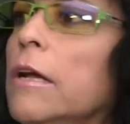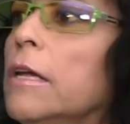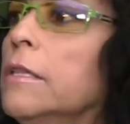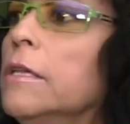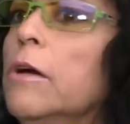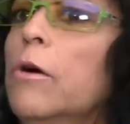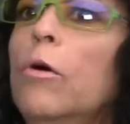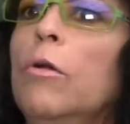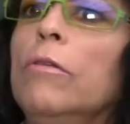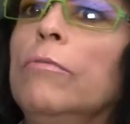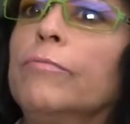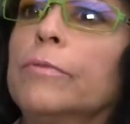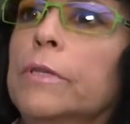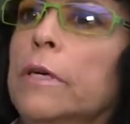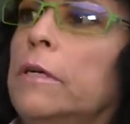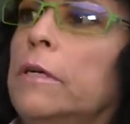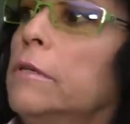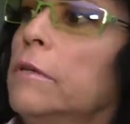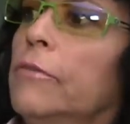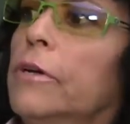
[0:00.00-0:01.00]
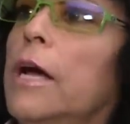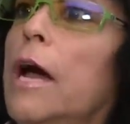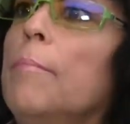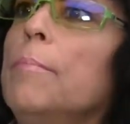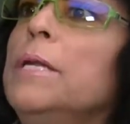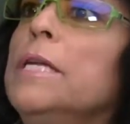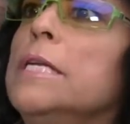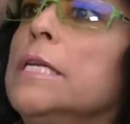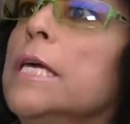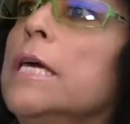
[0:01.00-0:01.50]
and they're all
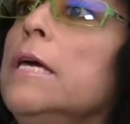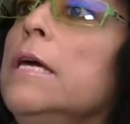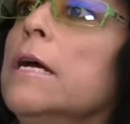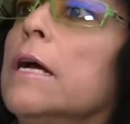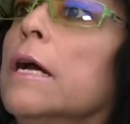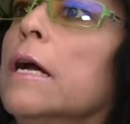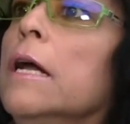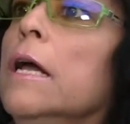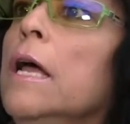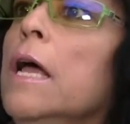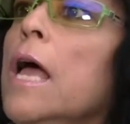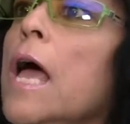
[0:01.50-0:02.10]
coming in here.